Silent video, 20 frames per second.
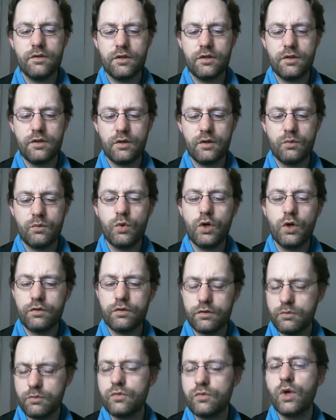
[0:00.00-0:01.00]
there were
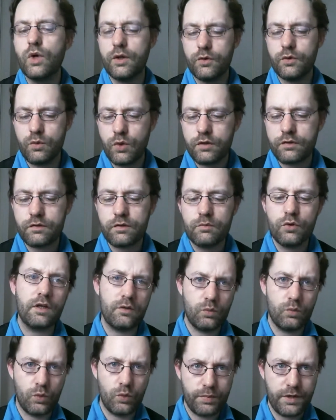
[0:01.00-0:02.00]
some
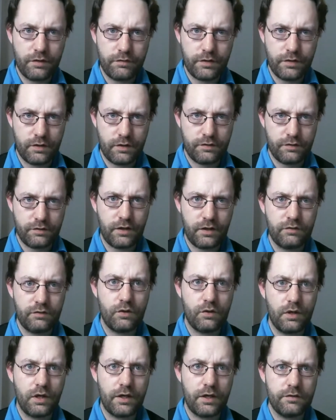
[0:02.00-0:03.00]
rumors that it would be a
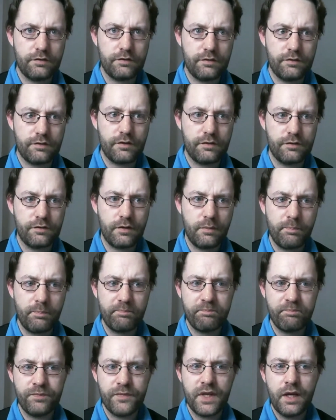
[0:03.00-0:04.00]
very centralized
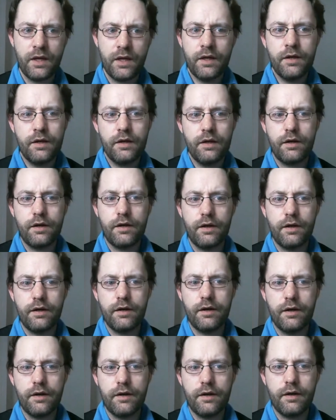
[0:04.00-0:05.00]
system
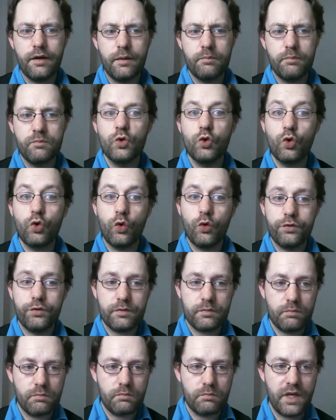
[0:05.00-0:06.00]

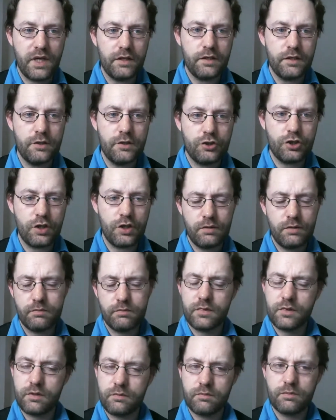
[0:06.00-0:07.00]
called
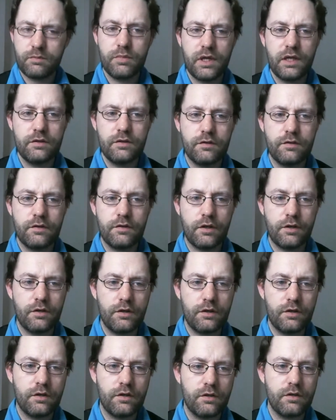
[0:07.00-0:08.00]
Medici, based
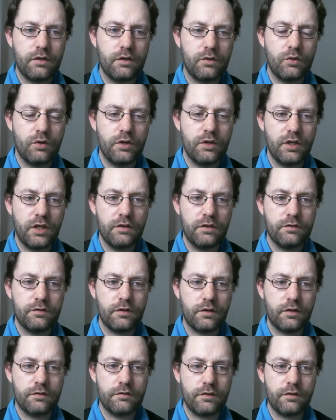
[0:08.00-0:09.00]
on the
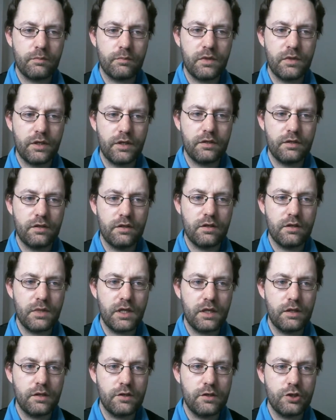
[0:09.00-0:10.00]
Renaissance family, the
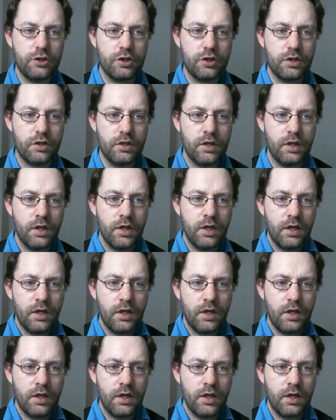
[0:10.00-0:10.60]
Medici.